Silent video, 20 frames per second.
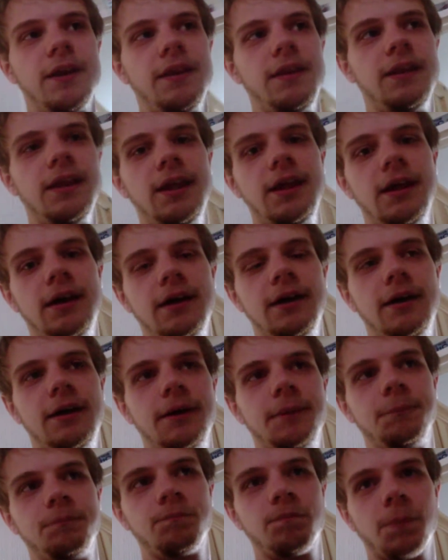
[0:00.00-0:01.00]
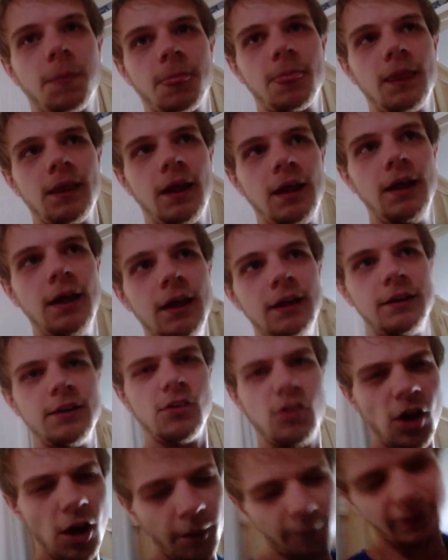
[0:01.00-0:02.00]
the
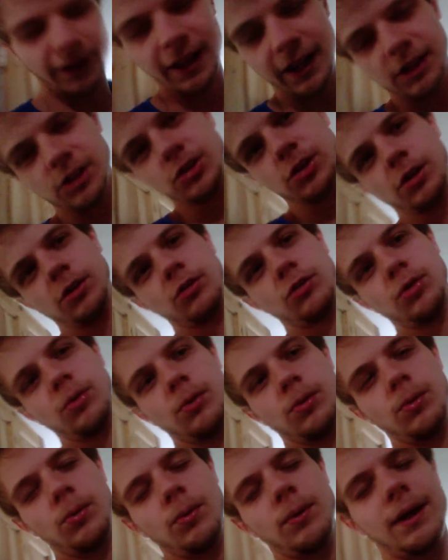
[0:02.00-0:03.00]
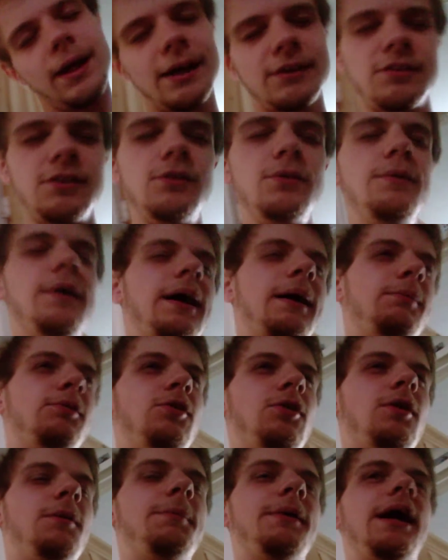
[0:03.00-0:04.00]
determination to get a new
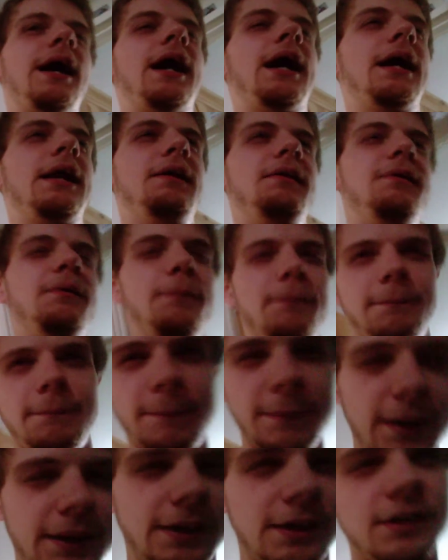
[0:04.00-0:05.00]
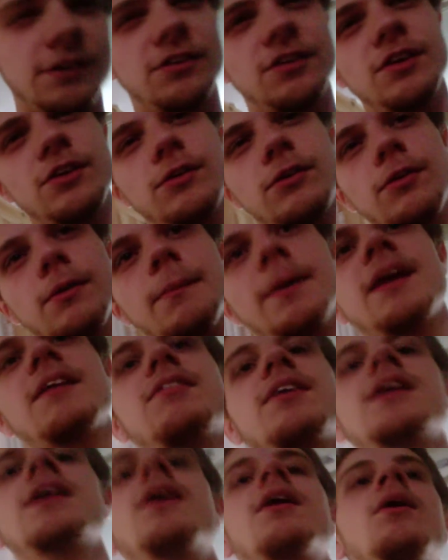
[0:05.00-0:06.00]
laptop and to continue to make
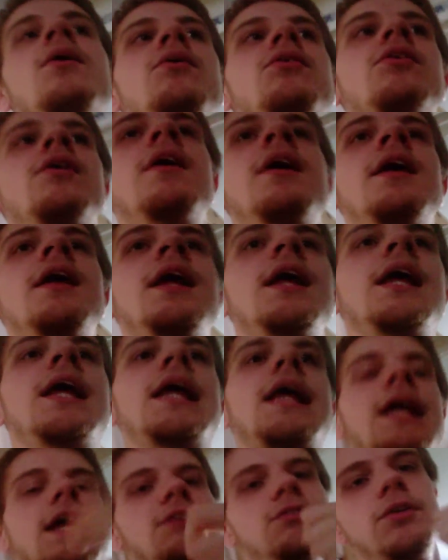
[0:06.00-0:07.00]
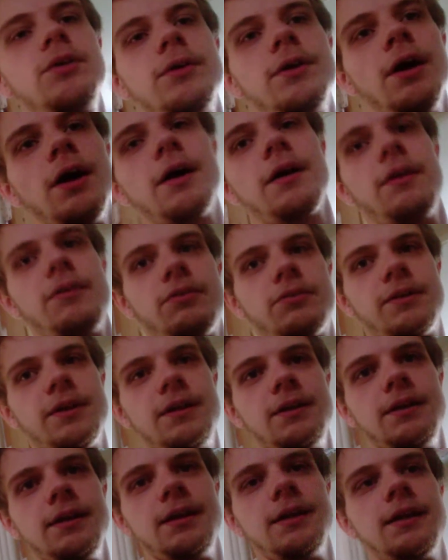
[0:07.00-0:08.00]
videos if you guys
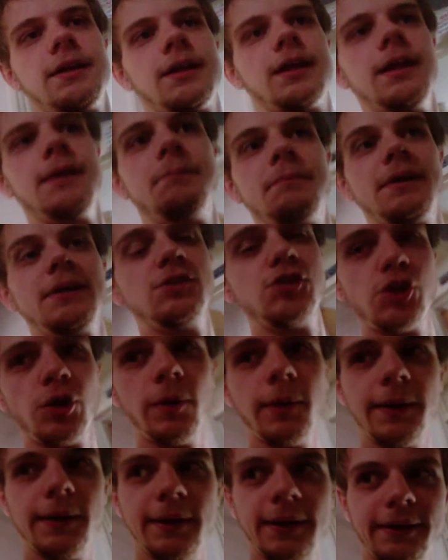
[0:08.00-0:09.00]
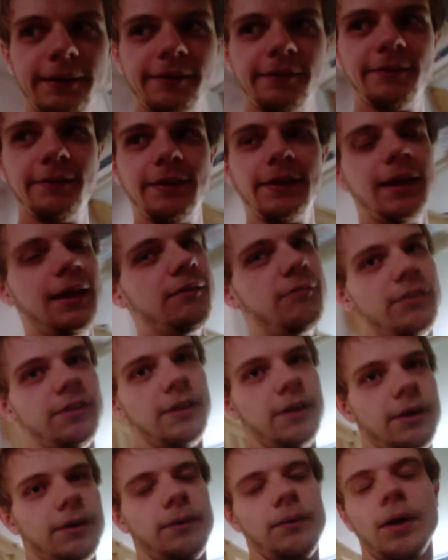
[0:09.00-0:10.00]
didn't keep enjoying it, even
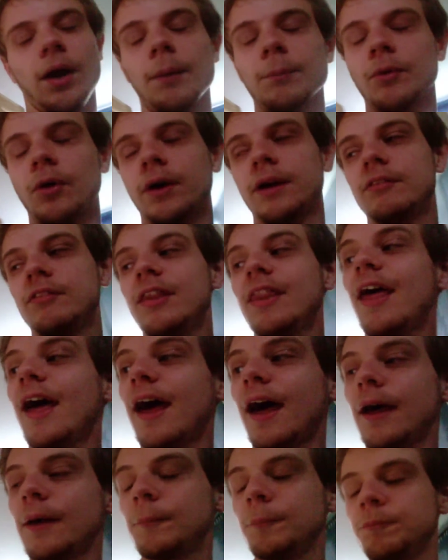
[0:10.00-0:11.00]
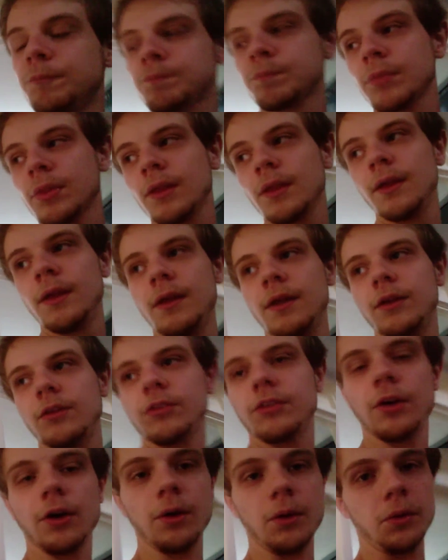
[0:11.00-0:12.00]
though I'm not even there.
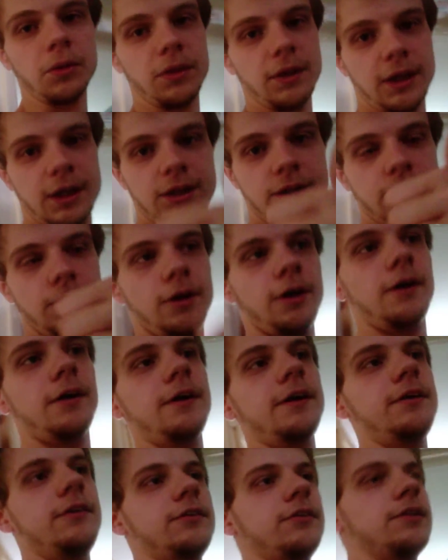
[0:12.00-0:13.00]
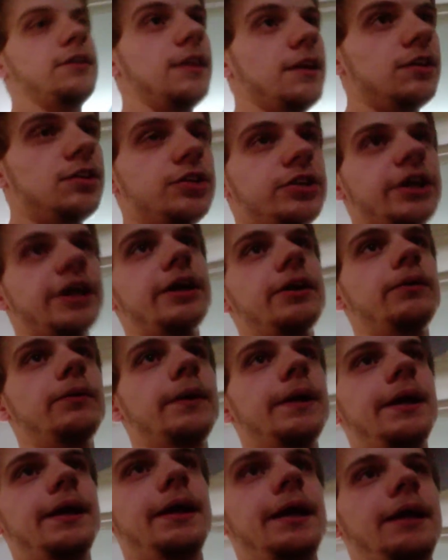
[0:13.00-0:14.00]
So thank you guys, this channel
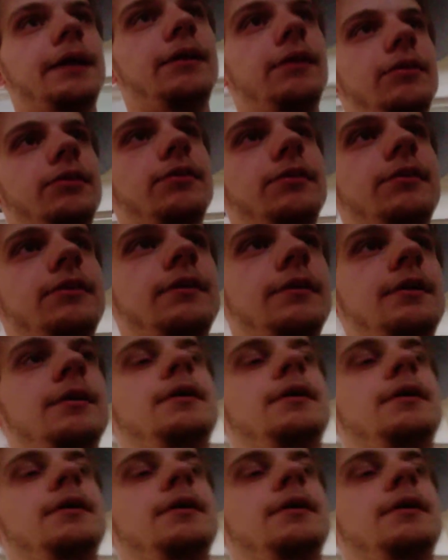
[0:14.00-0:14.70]
is